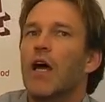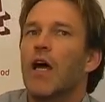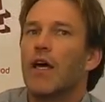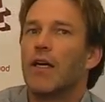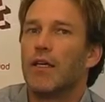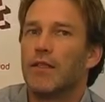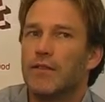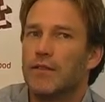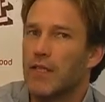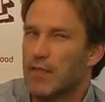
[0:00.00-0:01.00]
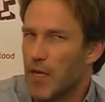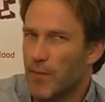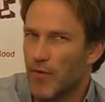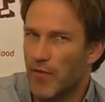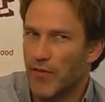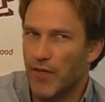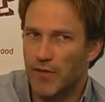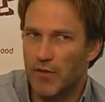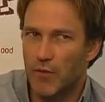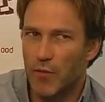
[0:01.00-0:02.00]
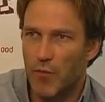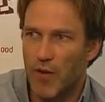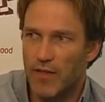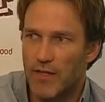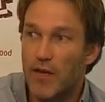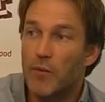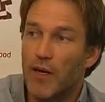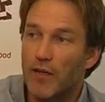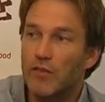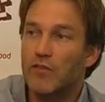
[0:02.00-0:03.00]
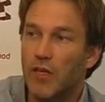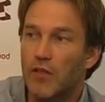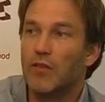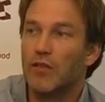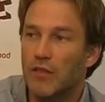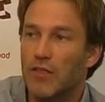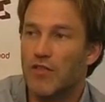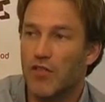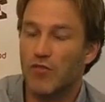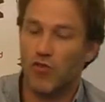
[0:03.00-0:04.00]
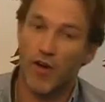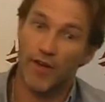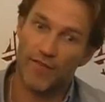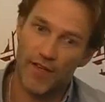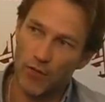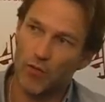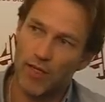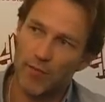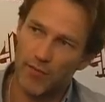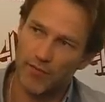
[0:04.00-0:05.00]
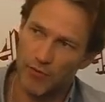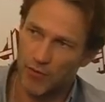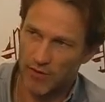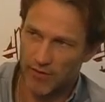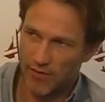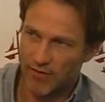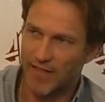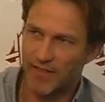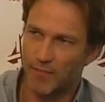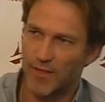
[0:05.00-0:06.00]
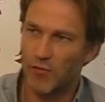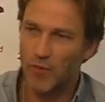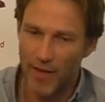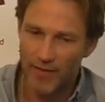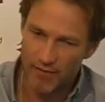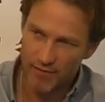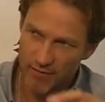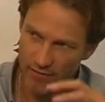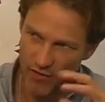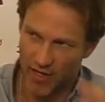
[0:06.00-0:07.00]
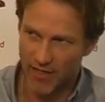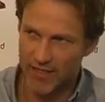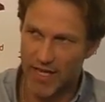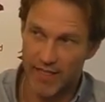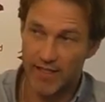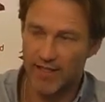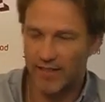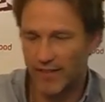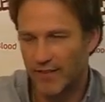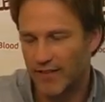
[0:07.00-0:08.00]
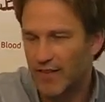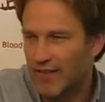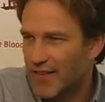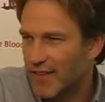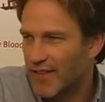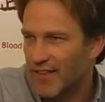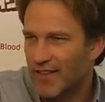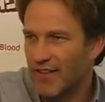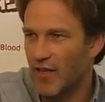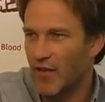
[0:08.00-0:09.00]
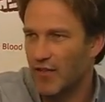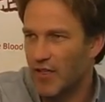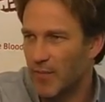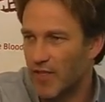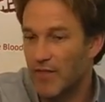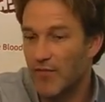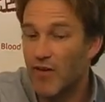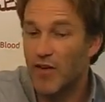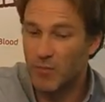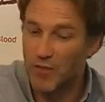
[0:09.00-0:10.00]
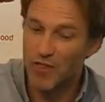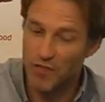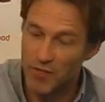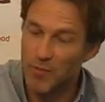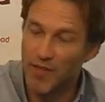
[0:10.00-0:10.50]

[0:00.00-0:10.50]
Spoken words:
And there's a couple of other things that we're waiting to hear about. So it's just trying to fit it all in before. It's all about juggling dates, and but it's a very nice position to